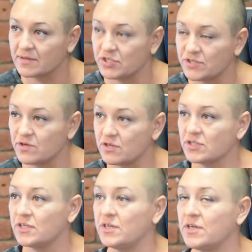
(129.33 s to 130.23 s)
because you've got
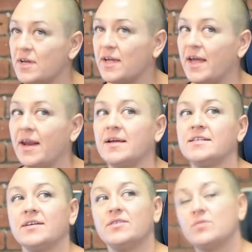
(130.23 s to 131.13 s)
to get an
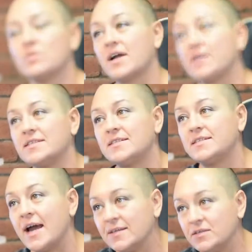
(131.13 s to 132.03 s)
idea of what kind of
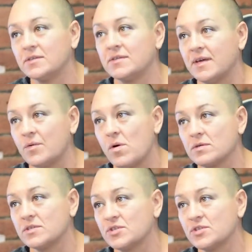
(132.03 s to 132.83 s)
style that they want,